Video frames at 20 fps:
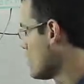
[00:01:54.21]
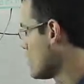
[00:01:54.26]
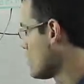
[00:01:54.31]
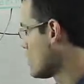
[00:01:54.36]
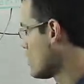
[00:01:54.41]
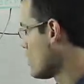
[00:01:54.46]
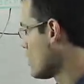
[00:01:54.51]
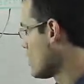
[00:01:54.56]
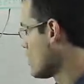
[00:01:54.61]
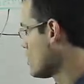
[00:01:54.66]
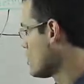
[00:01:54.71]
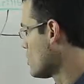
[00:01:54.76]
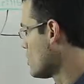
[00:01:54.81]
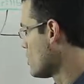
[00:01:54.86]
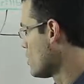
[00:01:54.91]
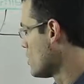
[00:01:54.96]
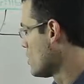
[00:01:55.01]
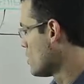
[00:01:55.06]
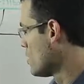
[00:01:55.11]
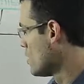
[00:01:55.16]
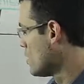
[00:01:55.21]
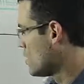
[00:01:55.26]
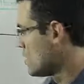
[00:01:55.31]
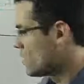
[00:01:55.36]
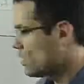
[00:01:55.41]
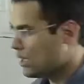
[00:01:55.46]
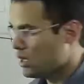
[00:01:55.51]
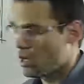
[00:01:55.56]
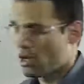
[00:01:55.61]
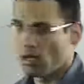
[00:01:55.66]
storage
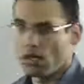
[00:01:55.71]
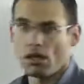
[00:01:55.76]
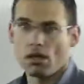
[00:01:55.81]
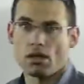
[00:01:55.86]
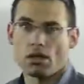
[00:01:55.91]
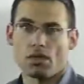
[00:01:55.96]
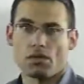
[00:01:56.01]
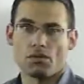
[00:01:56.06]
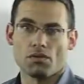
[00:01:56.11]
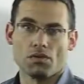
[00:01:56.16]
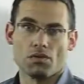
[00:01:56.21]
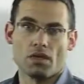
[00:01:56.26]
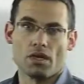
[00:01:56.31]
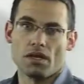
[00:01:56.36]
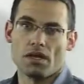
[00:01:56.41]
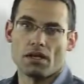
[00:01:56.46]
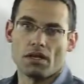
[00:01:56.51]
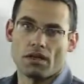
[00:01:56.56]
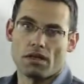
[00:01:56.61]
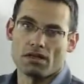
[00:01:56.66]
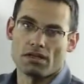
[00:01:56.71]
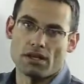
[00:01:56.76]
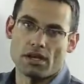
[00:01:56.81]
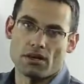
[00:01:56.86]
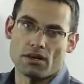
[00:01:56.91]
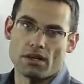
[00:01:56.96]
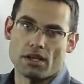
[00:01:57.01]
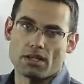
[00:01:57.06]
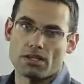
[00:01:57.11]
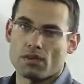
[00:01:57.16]
through the
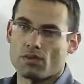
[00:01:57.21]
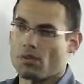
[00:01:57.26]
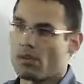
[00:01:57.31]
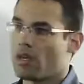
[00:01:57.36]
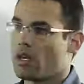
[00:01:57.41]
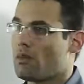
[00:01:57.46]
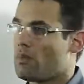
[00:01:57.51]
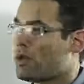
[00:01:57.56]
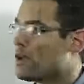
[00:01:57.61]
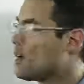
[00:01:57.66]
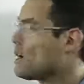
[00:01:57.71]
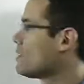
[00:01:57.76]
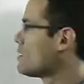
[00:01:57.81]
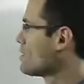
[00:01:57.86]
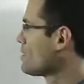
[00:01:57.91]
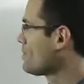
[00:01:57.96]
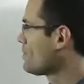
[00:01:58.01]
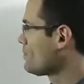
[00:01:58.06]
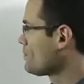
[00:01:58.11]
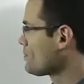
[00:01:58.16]
standard S3 APIs.